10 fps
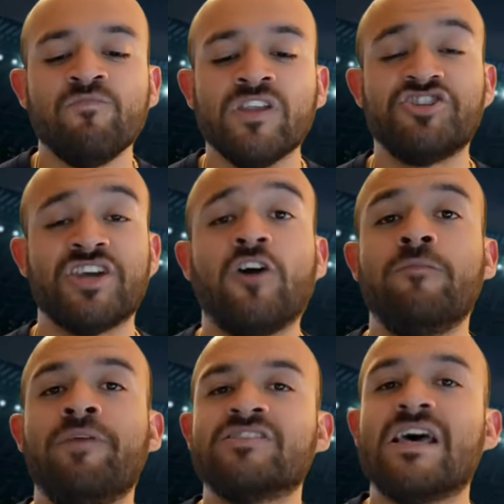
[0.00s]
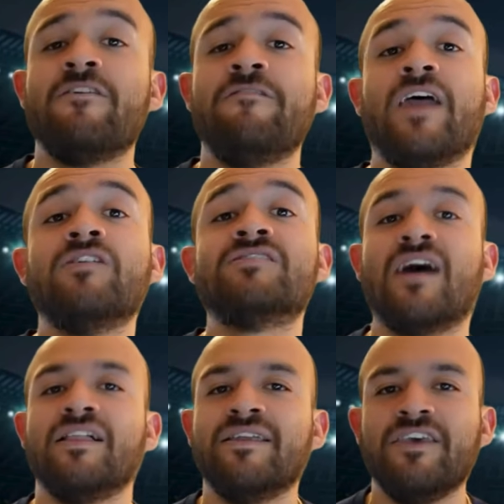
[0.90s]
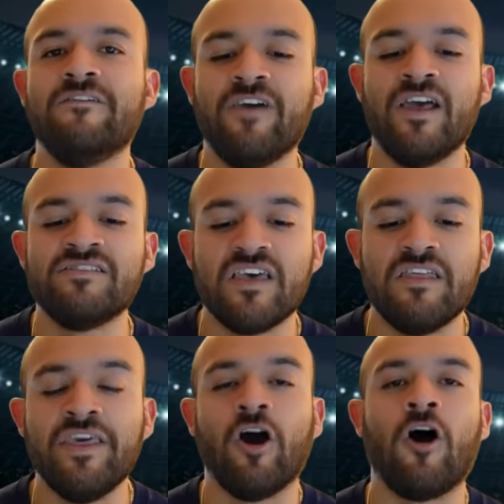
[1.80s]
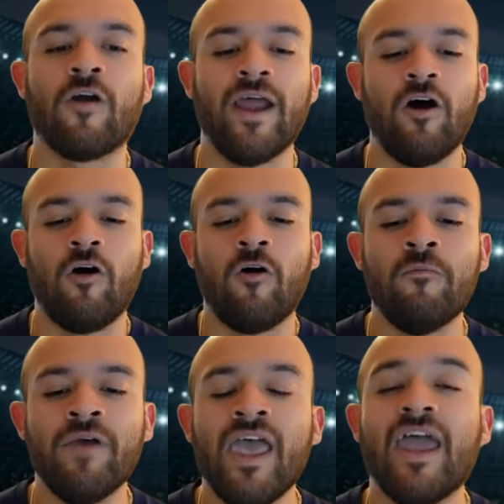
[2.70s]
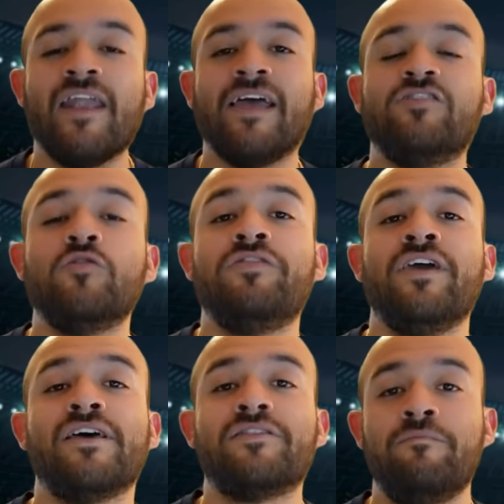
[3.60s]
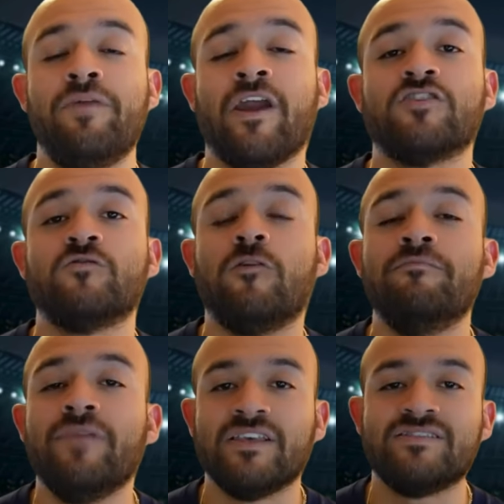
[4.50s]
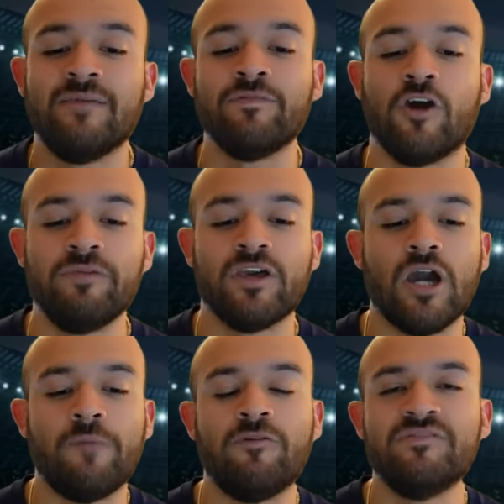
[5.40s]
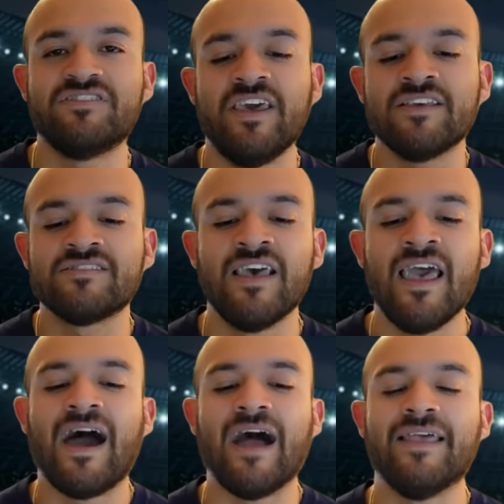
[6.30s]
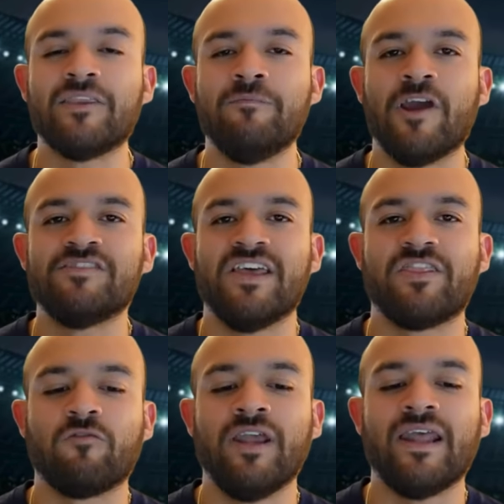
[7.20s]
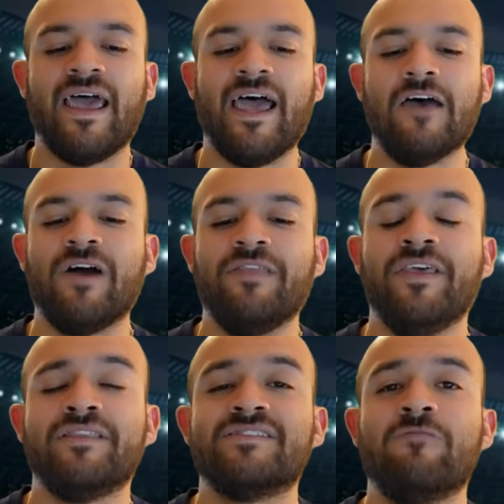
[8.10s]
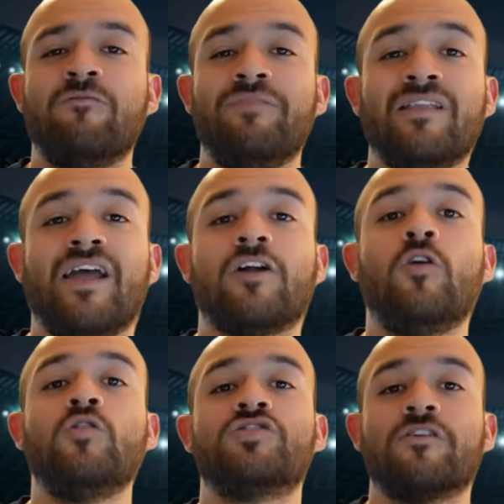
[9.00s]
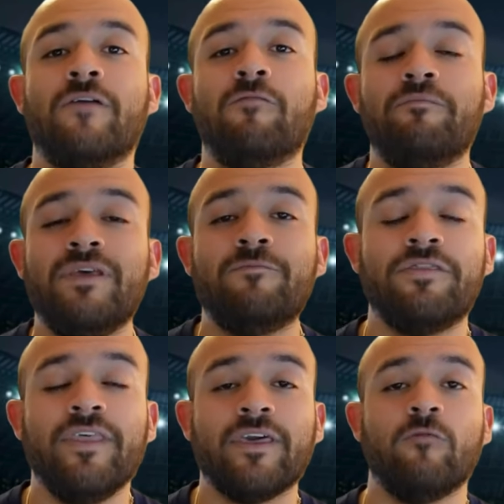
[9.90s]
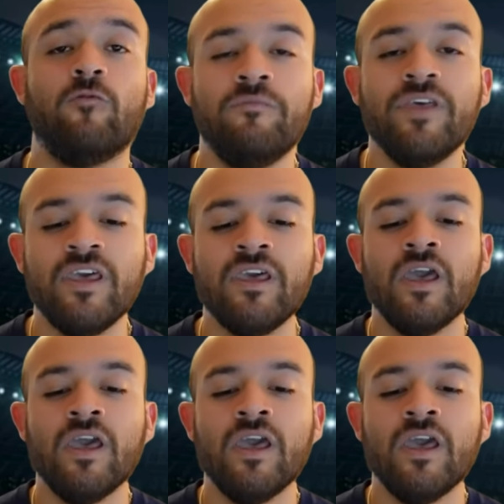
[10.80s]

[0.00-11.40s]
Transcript: The Chicago Bears have a very solid defense. They are at home, and I do think that the Bears will make Sam Darnold make a couple mistakes. I like the Bears at 3.5. I think this game will be a lot closer than what people think it will be.